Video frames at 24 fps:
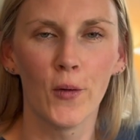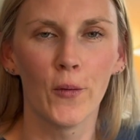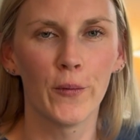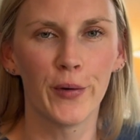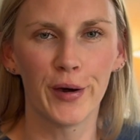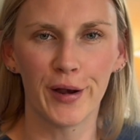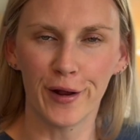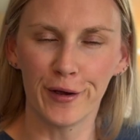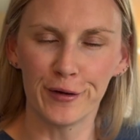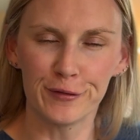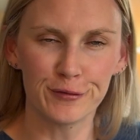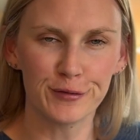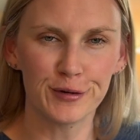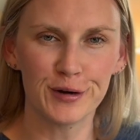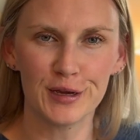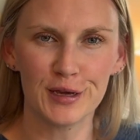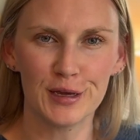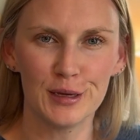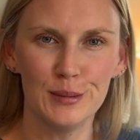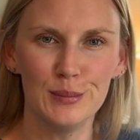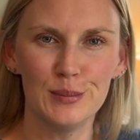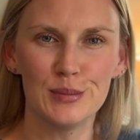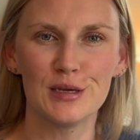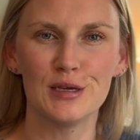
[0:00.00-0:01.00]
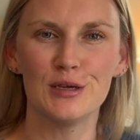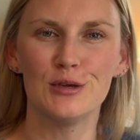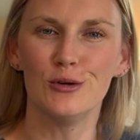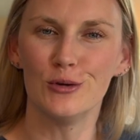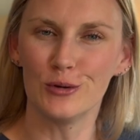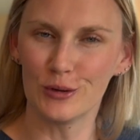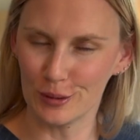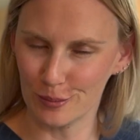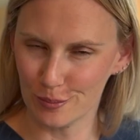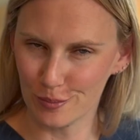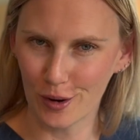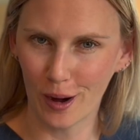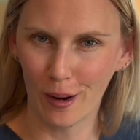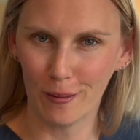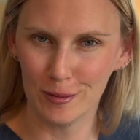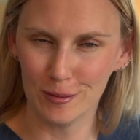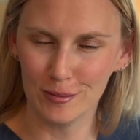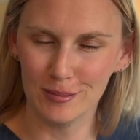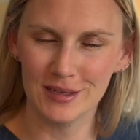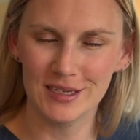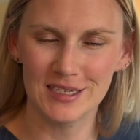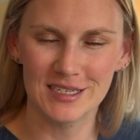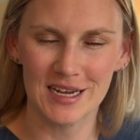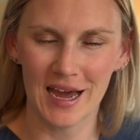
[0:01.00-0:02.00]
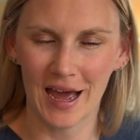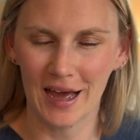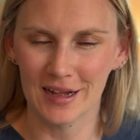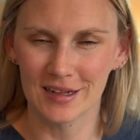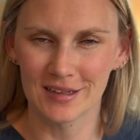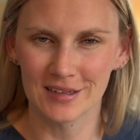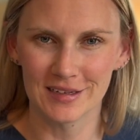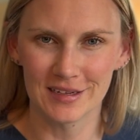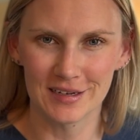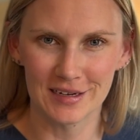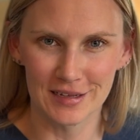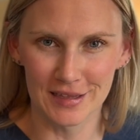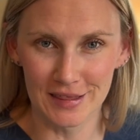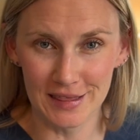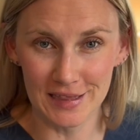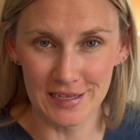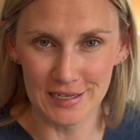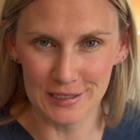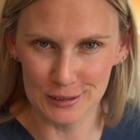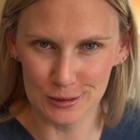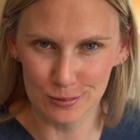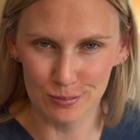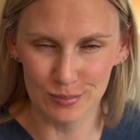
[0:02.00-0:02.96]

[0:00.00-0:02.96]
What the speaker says: Whatever it can be, you can probably tackle it in this